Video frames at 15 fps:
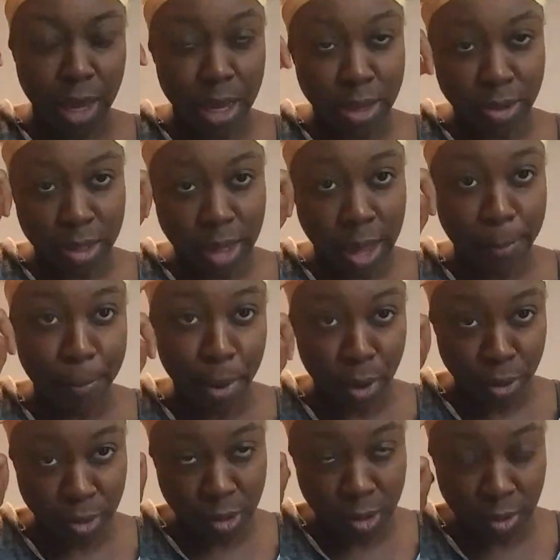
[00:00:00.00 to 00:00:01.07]
into that
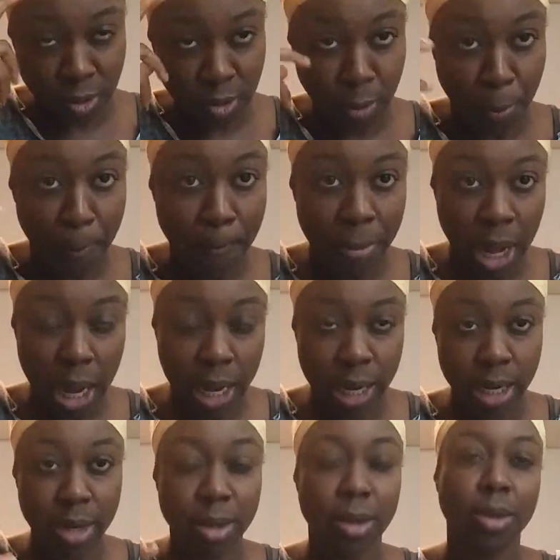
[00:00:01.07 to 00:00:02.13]
person's
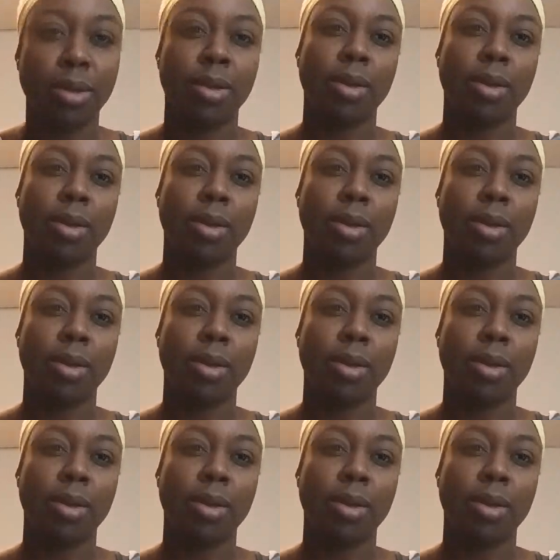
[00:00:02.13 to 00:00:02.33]
mind,